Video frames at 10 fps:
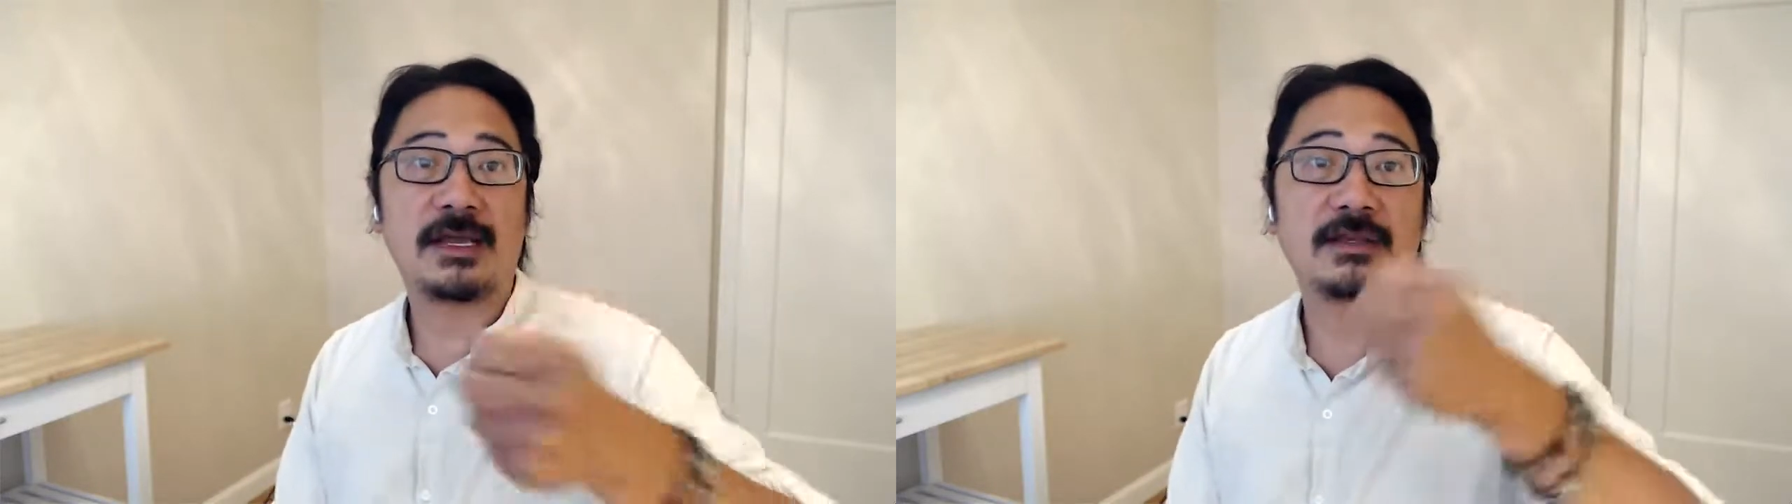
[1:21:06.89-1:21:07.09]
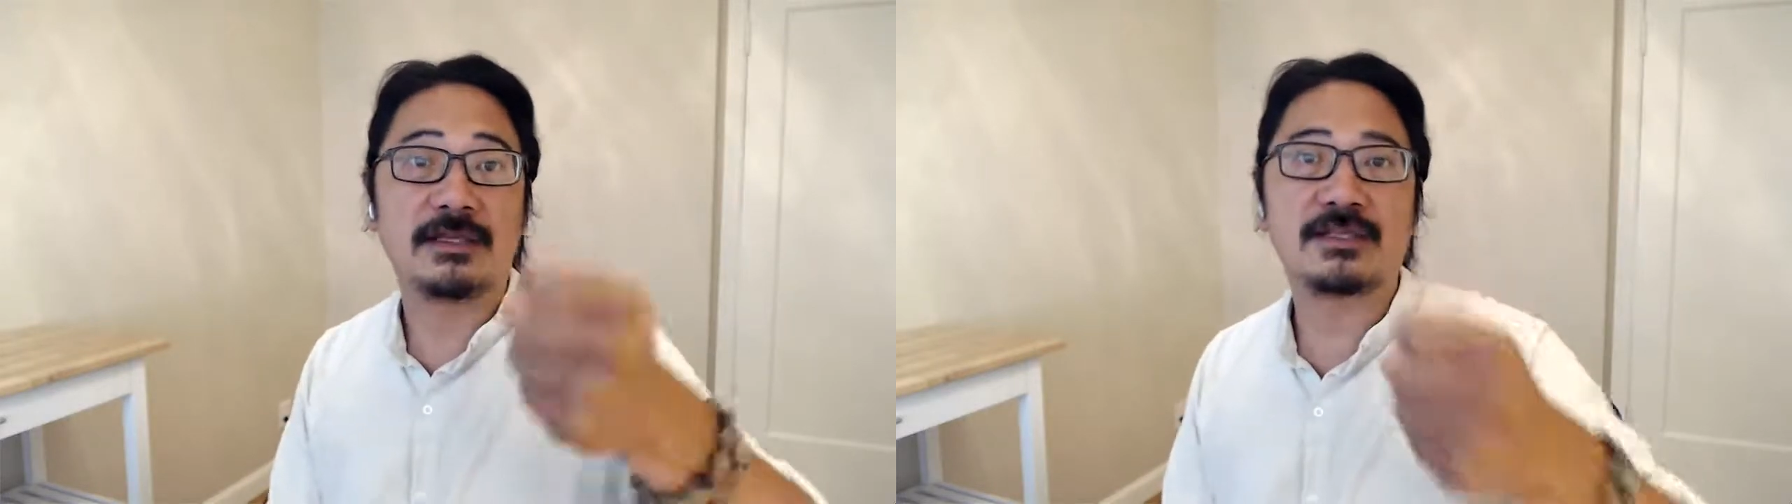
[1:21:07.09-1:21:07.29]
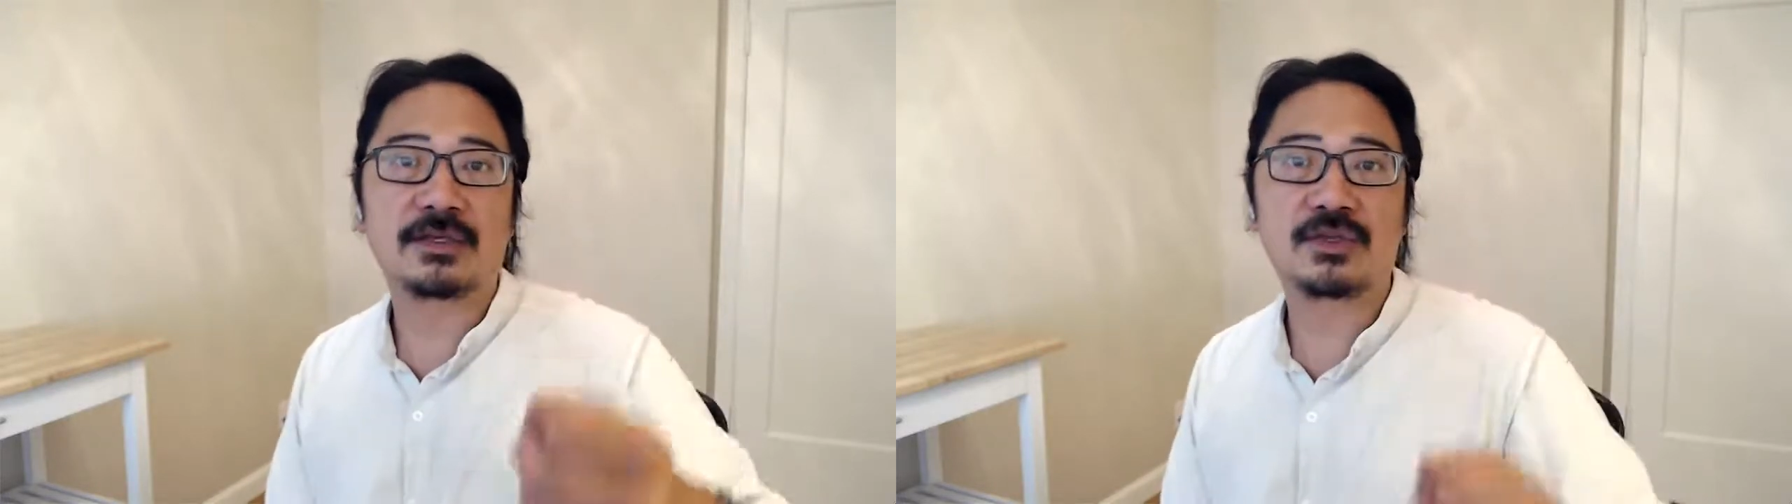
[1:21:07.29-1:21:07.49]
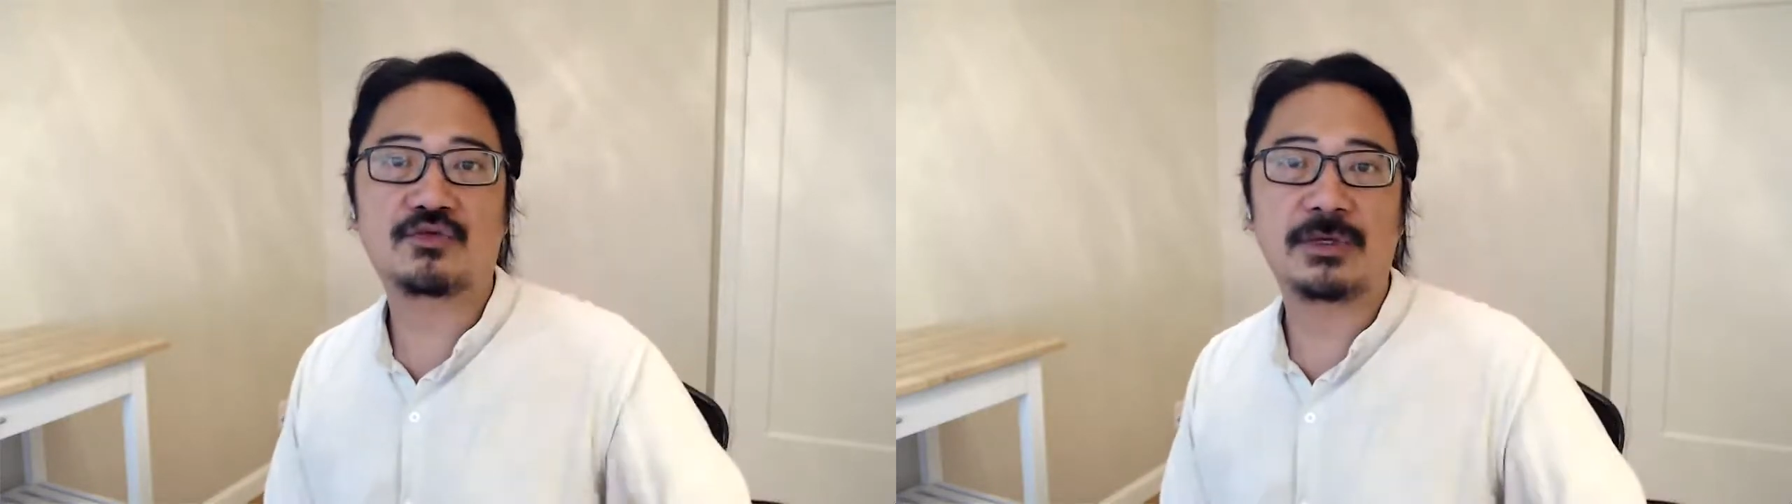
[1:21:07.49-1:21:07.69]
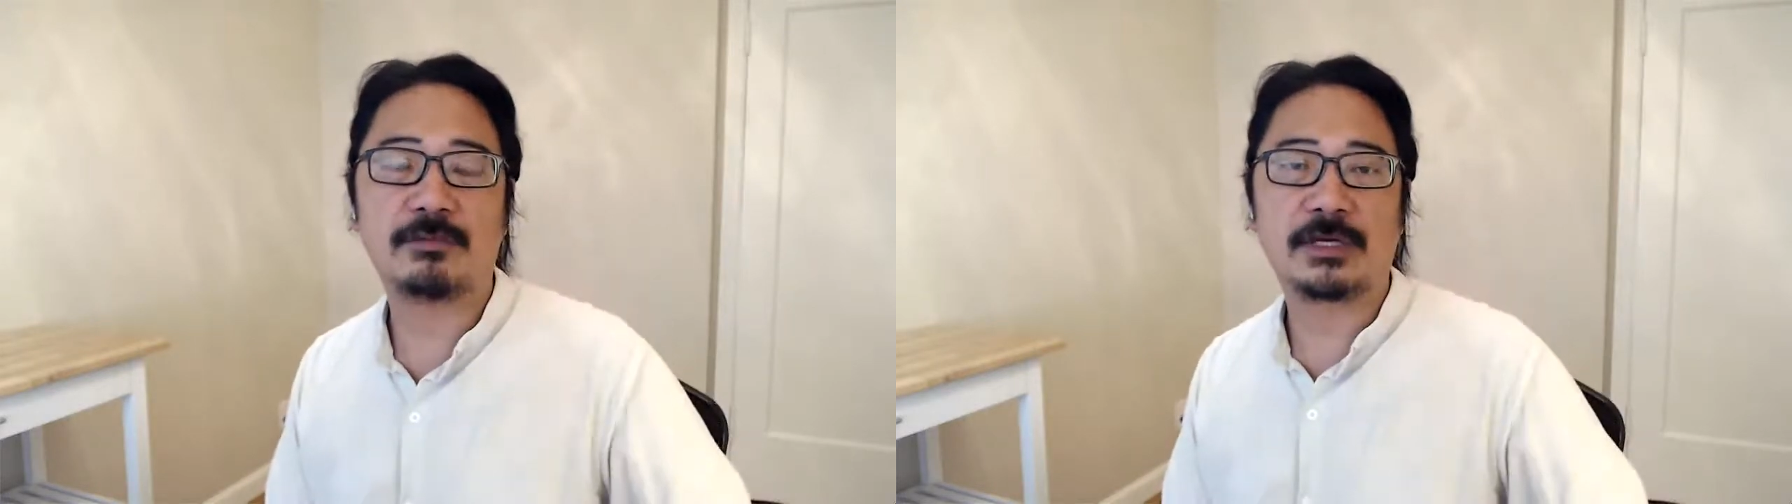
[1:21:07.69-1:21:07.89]
these
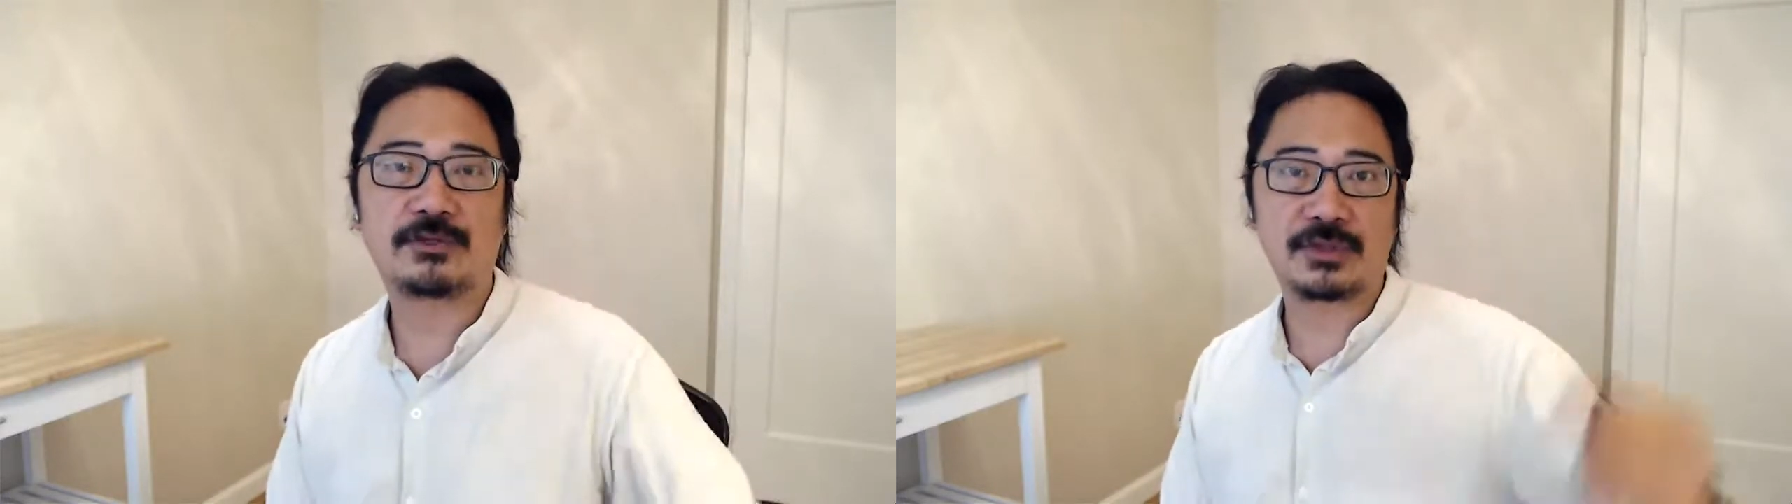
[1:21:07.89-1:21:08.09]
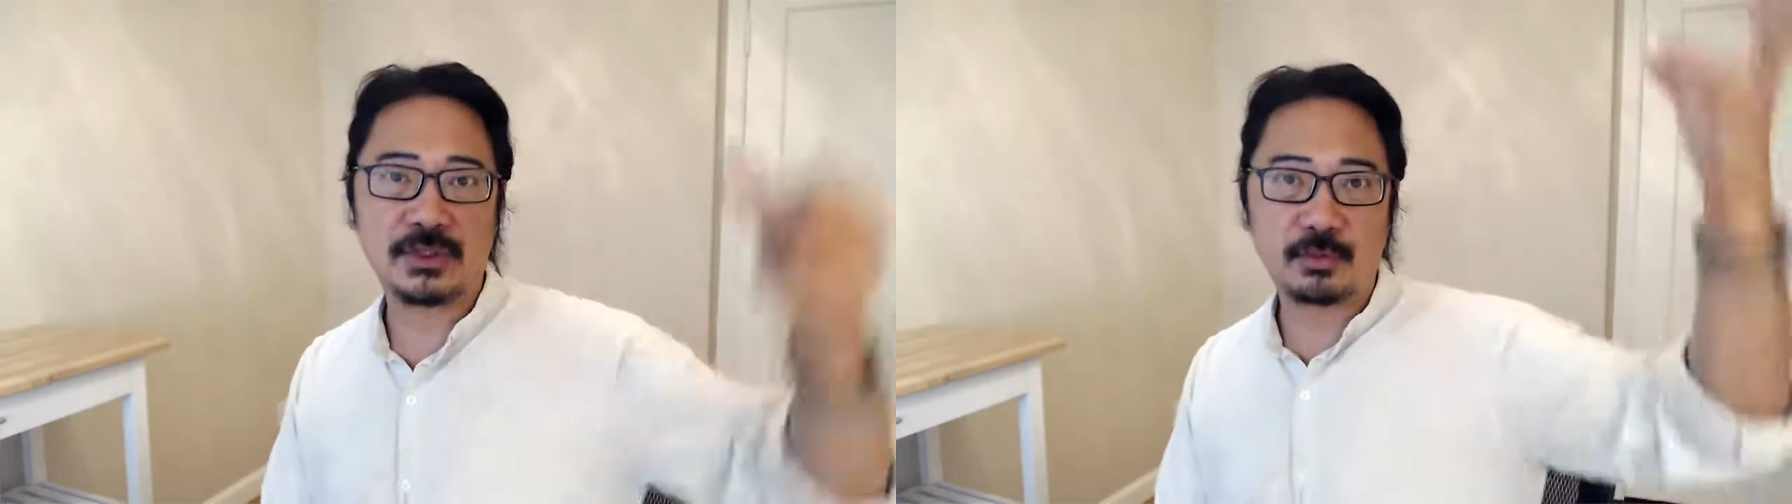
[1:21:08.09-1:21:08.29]
extreme measures